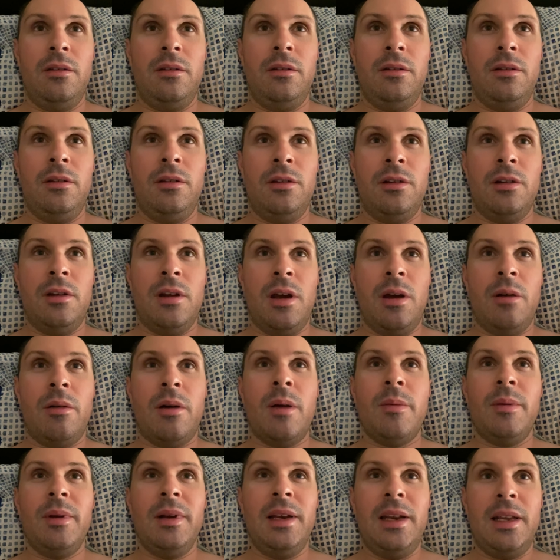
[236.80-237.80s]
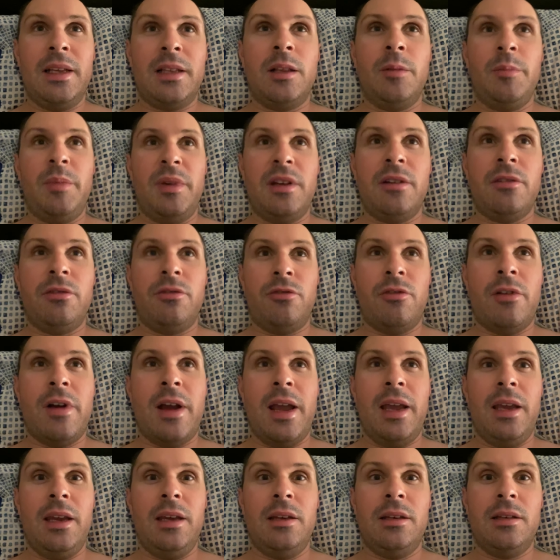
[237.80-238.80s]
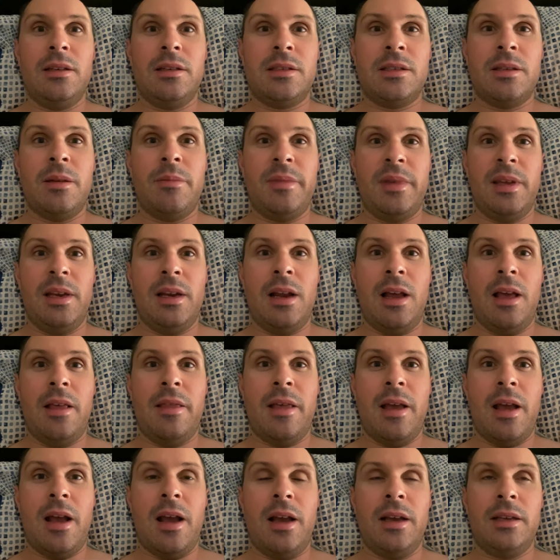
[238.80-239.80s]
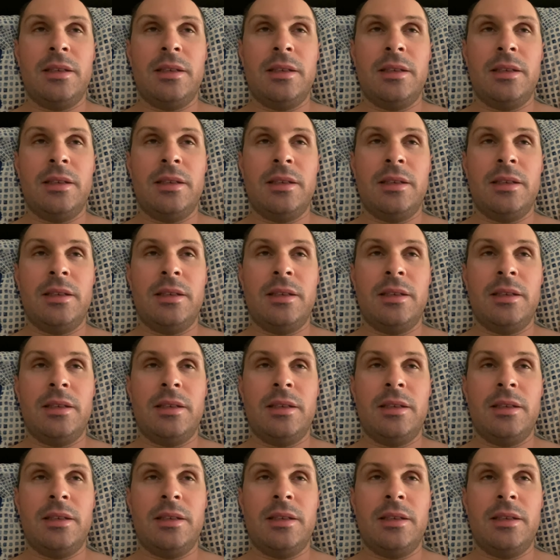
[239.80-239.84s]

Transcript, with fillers: you know, I'm a little bit afraid, something like that. I